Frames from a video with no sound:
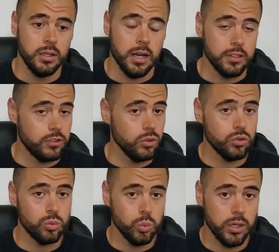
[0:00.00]
I still
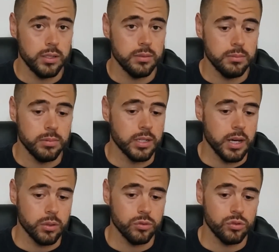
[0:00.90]
sweat, but I
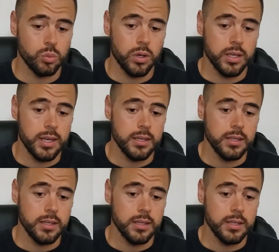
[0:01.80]
don't sweat